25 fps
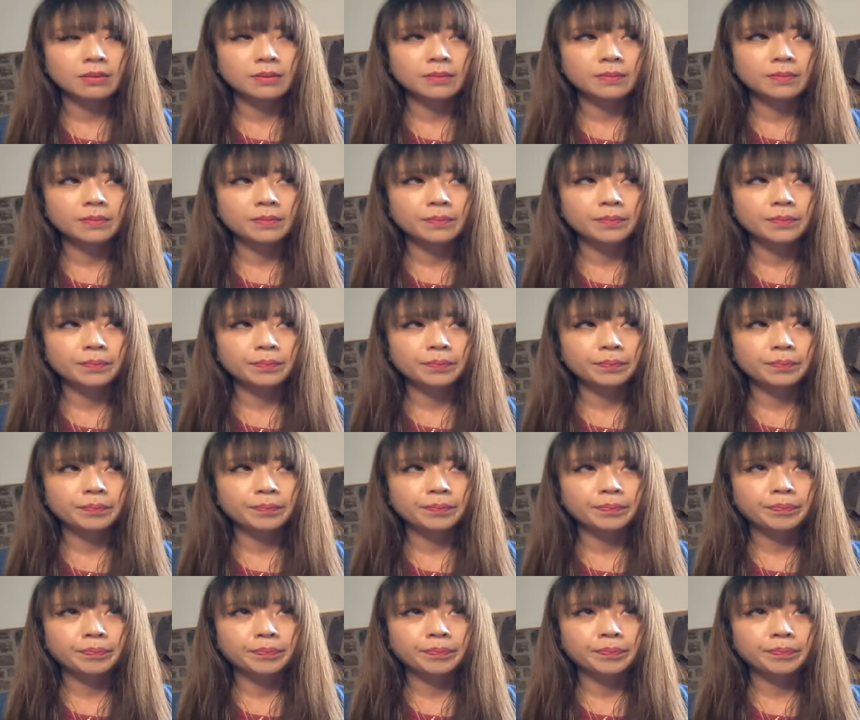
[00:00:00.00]

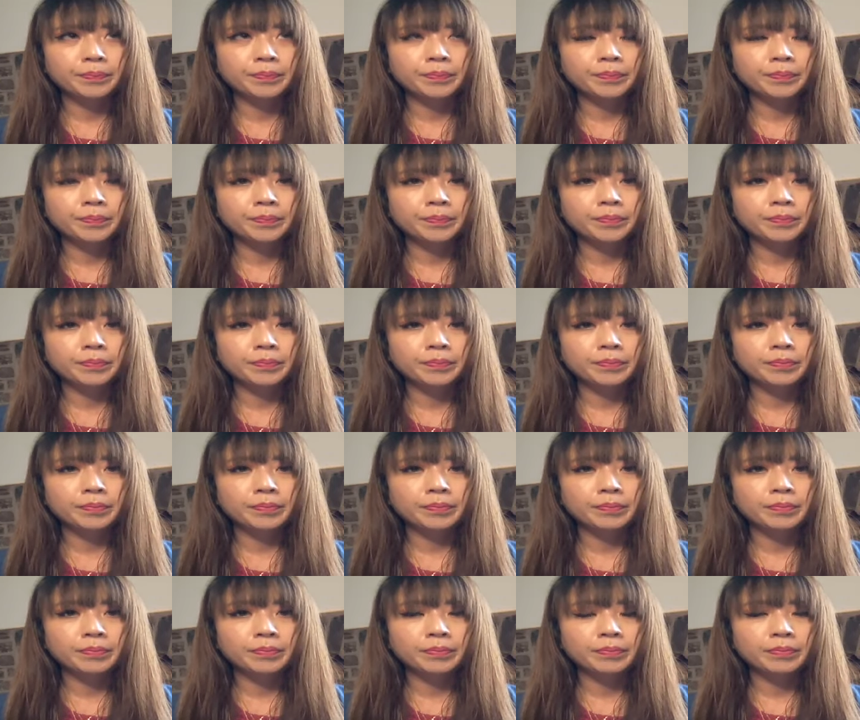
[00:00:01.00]

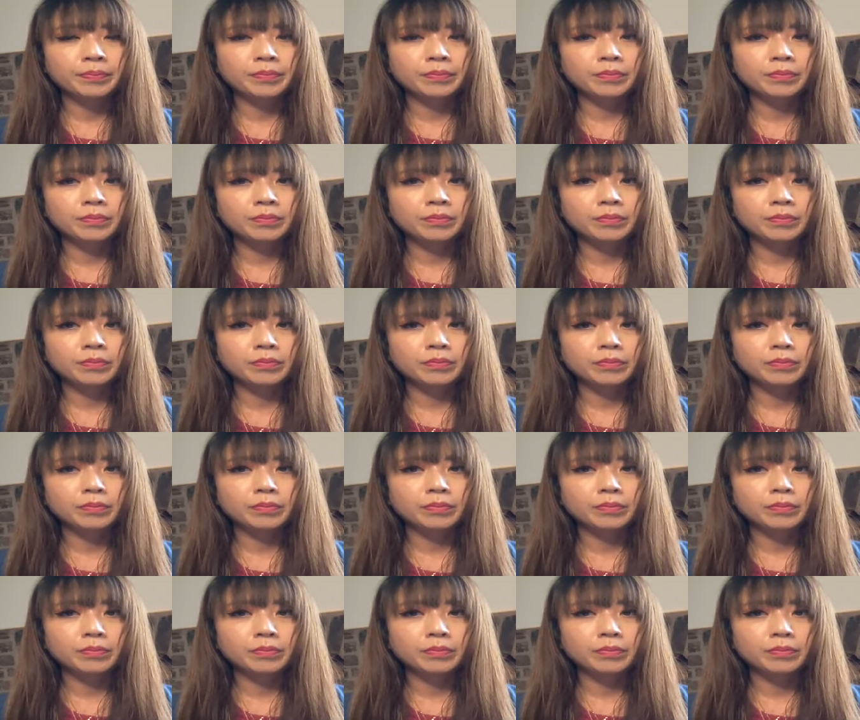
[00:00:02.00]
(silence)